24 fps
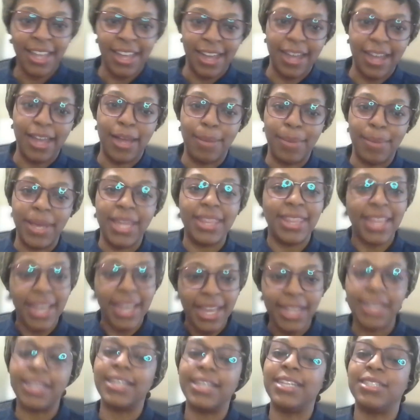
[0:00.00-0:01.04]

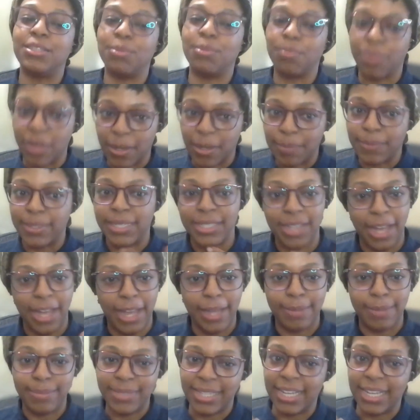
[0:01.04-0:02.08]
then it's probably
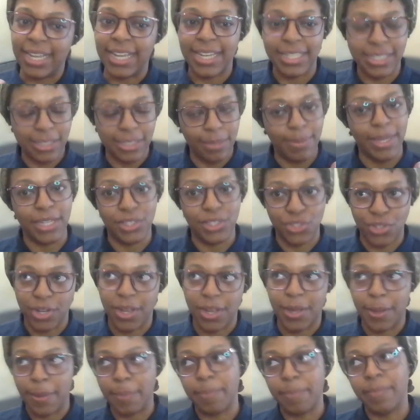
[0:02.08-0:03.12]
time to get some extra
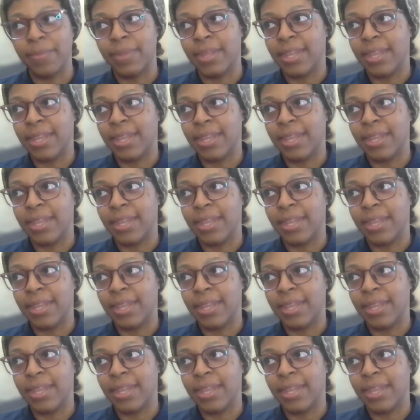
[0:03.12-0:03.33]
help.